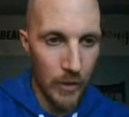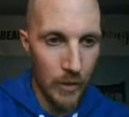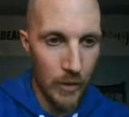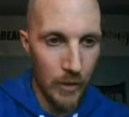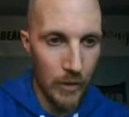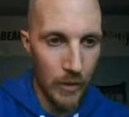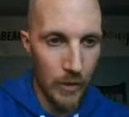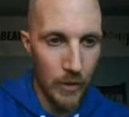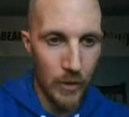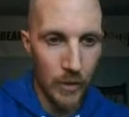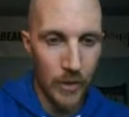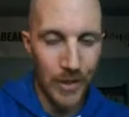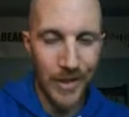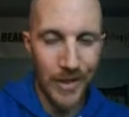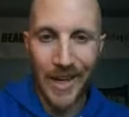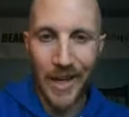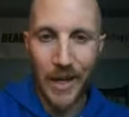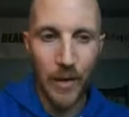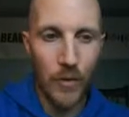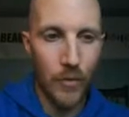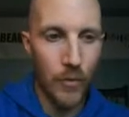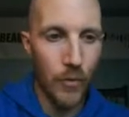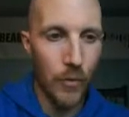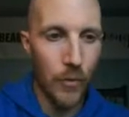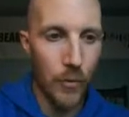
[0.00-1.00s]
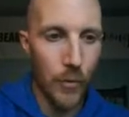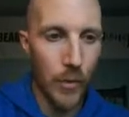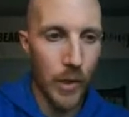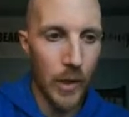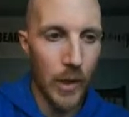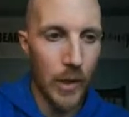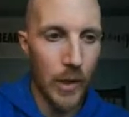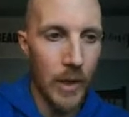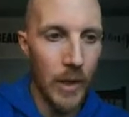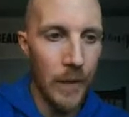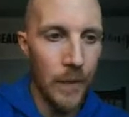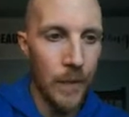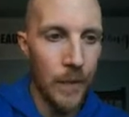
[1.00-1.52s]
the
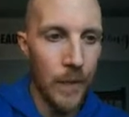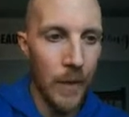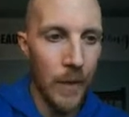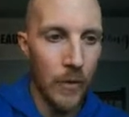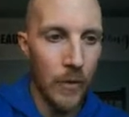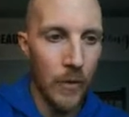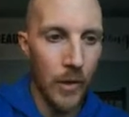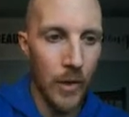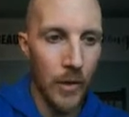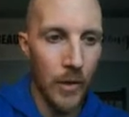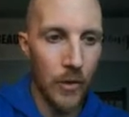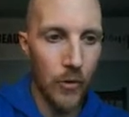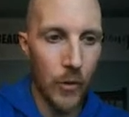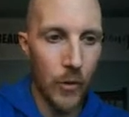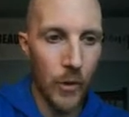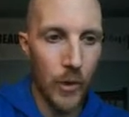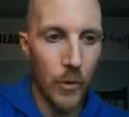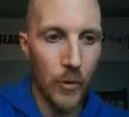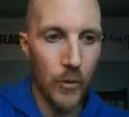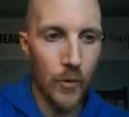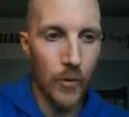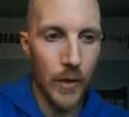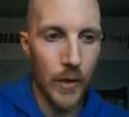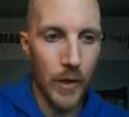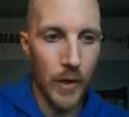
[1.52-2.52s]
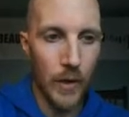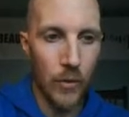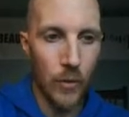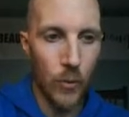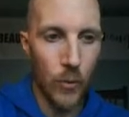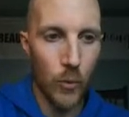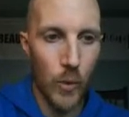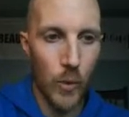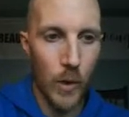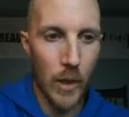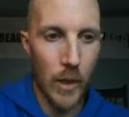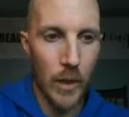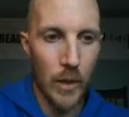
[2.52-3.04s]
-3. So it's going to affect the
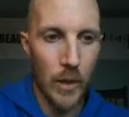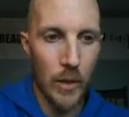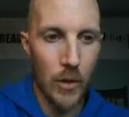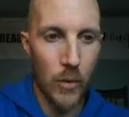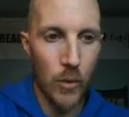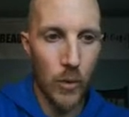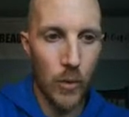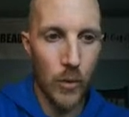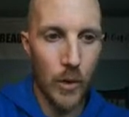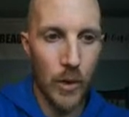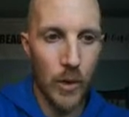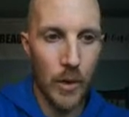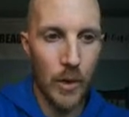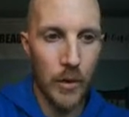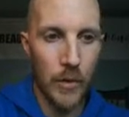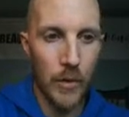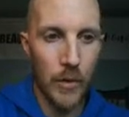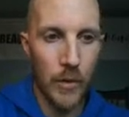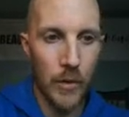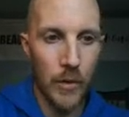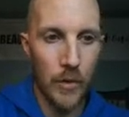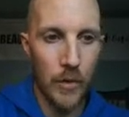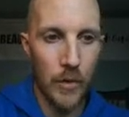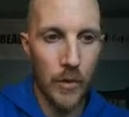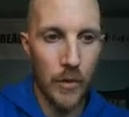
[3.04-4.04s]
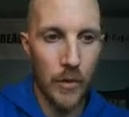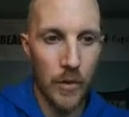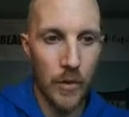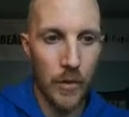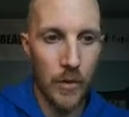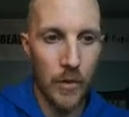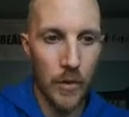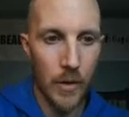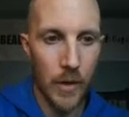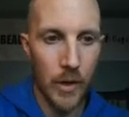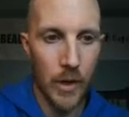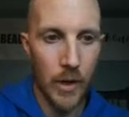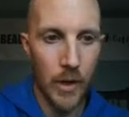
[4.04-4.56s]
y coordinate.
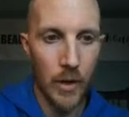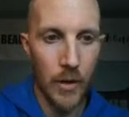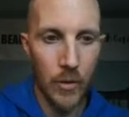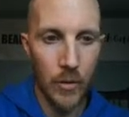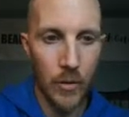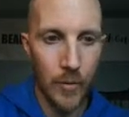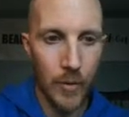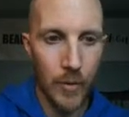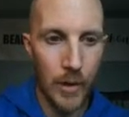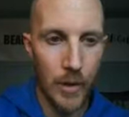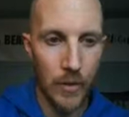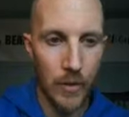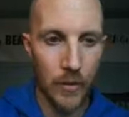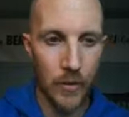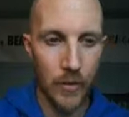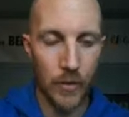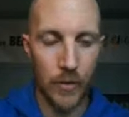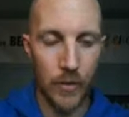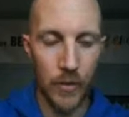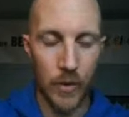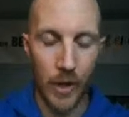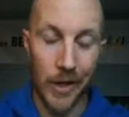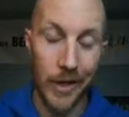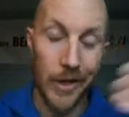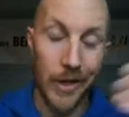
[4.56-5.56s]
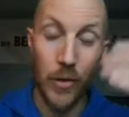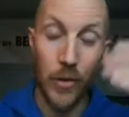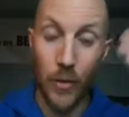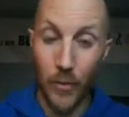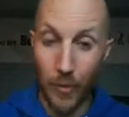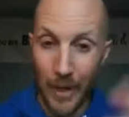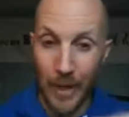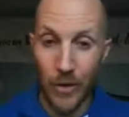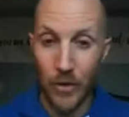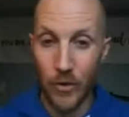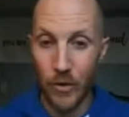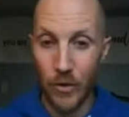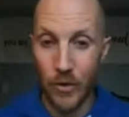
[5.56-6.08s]
I know because I can either
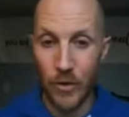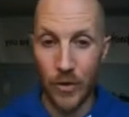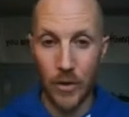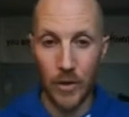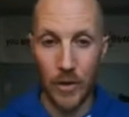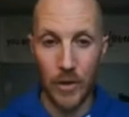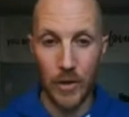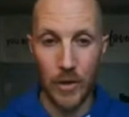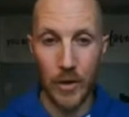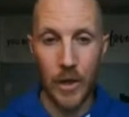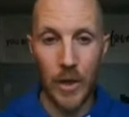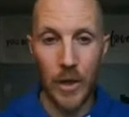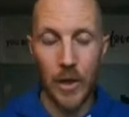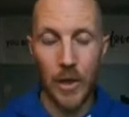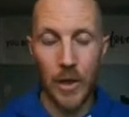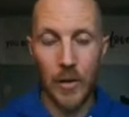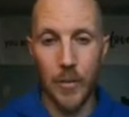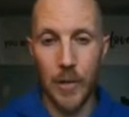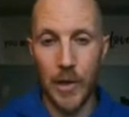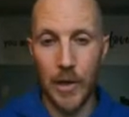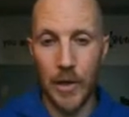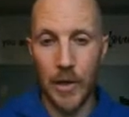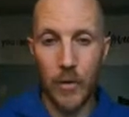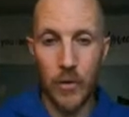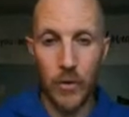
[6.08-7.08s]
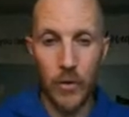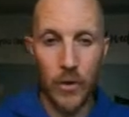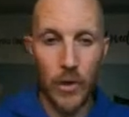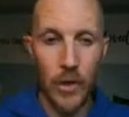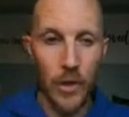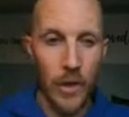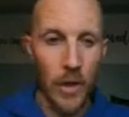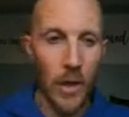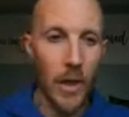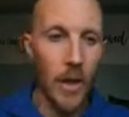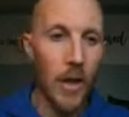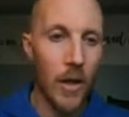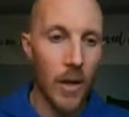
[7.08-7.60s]
match it on my note
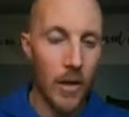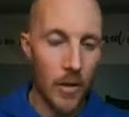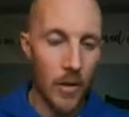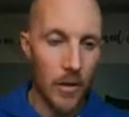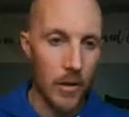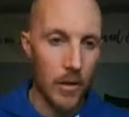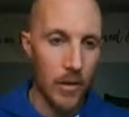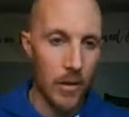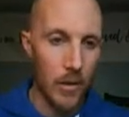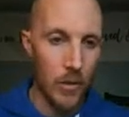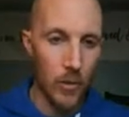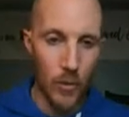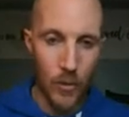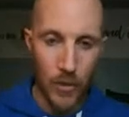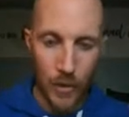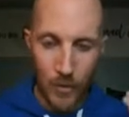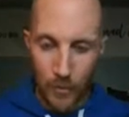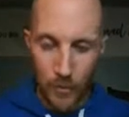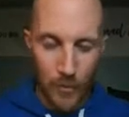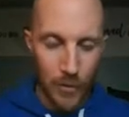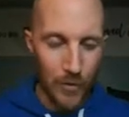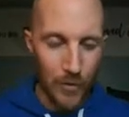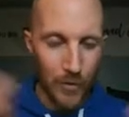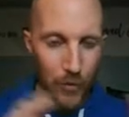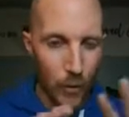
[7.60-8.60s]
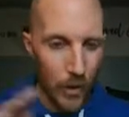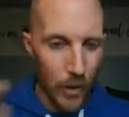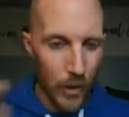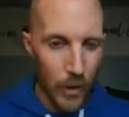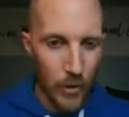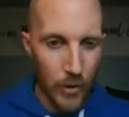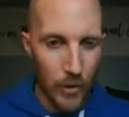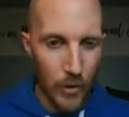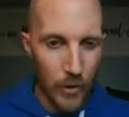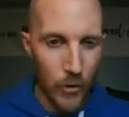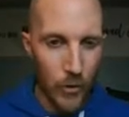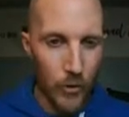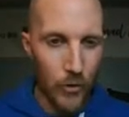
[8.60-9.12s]
sheet or even before I go
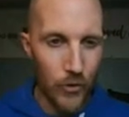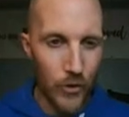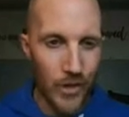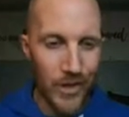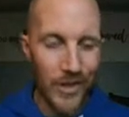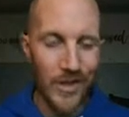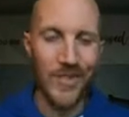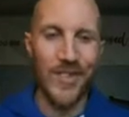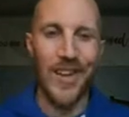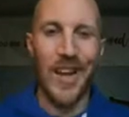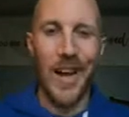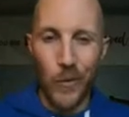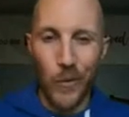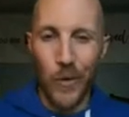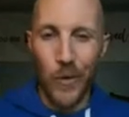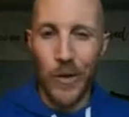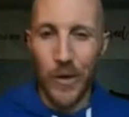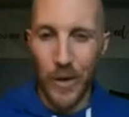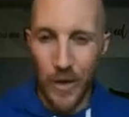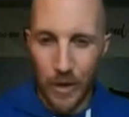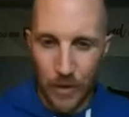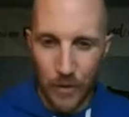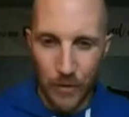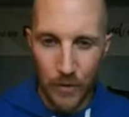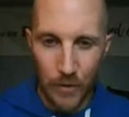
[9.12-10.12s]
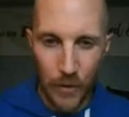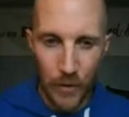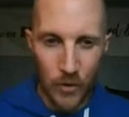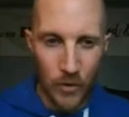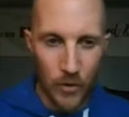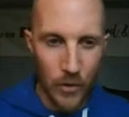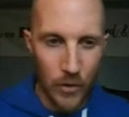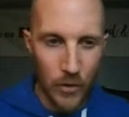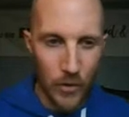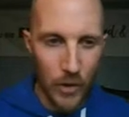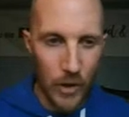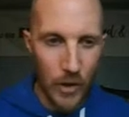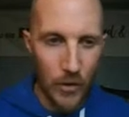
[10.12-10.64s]
to the note sheet. It's outside the function
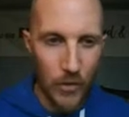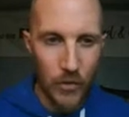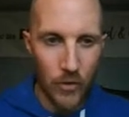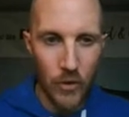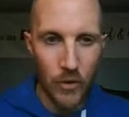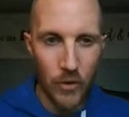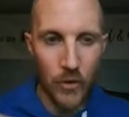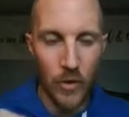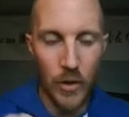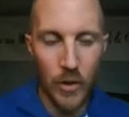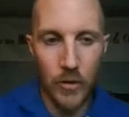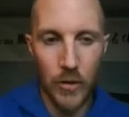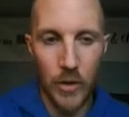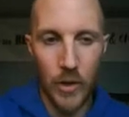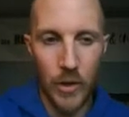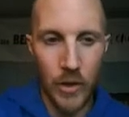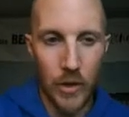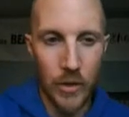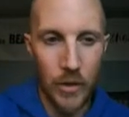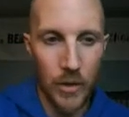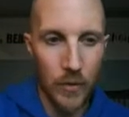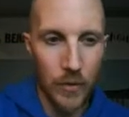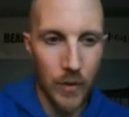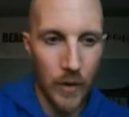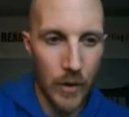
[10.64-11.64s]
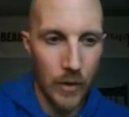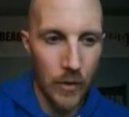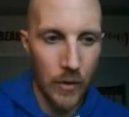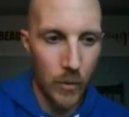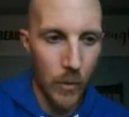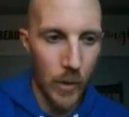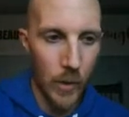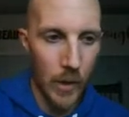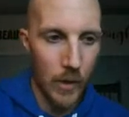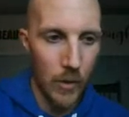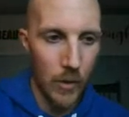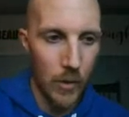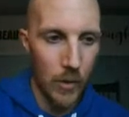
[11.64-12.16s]
notation, so it's going to affect the
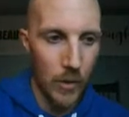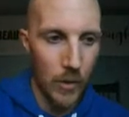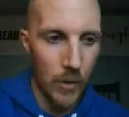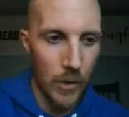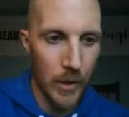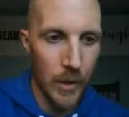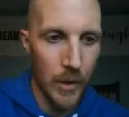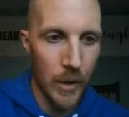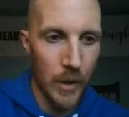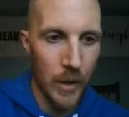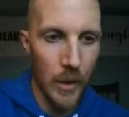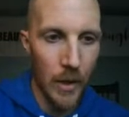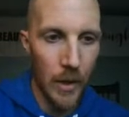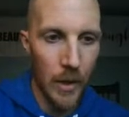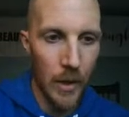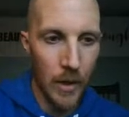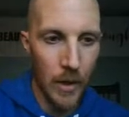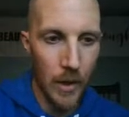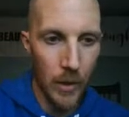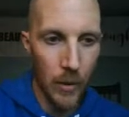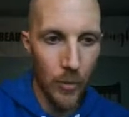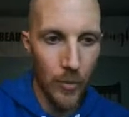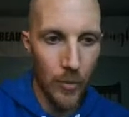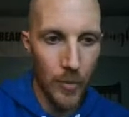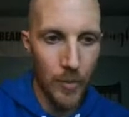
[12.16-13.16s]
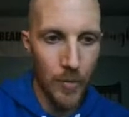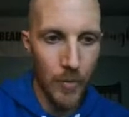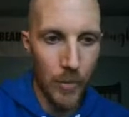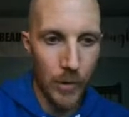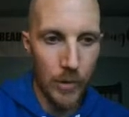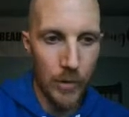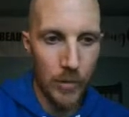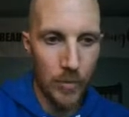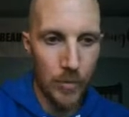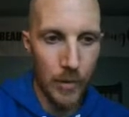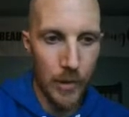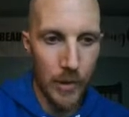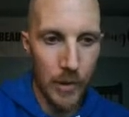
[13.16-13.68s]
y coordinate. I will be
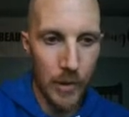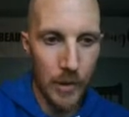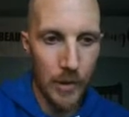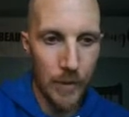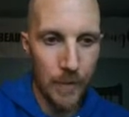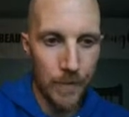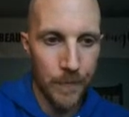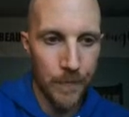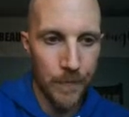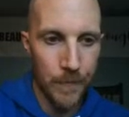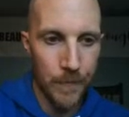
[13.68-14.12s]
multiplying